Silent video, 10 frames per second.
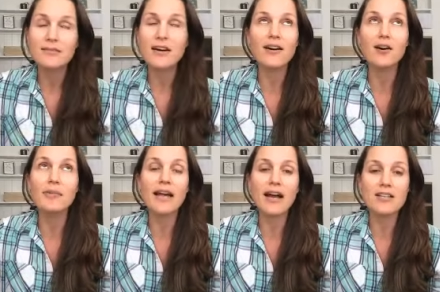Oh my
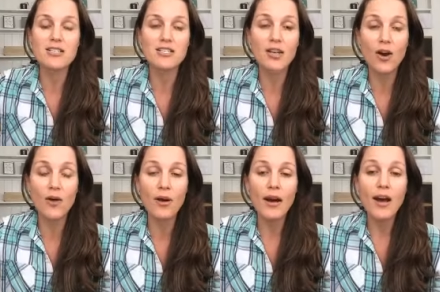gosh.
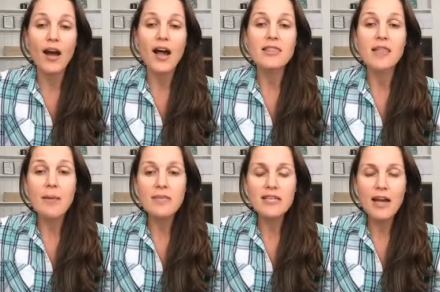So let
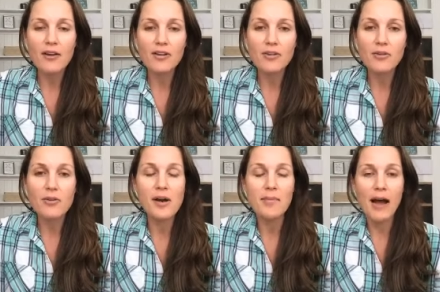me tell you
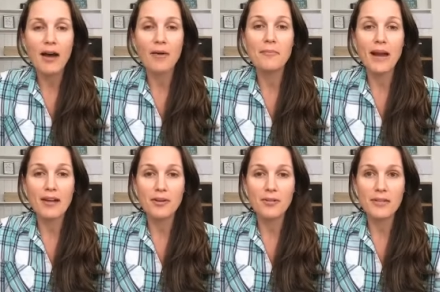about my
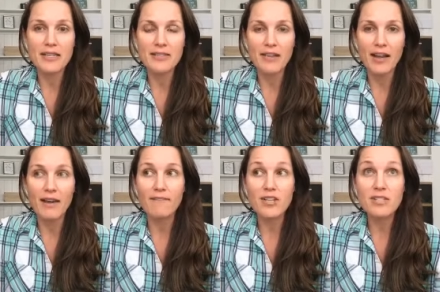girl, Melissa
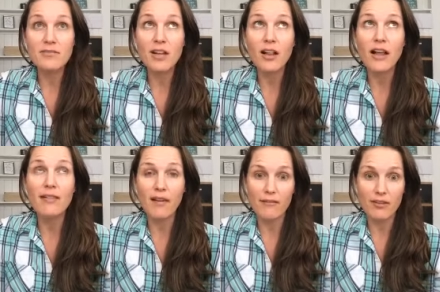Vega. First of all, I love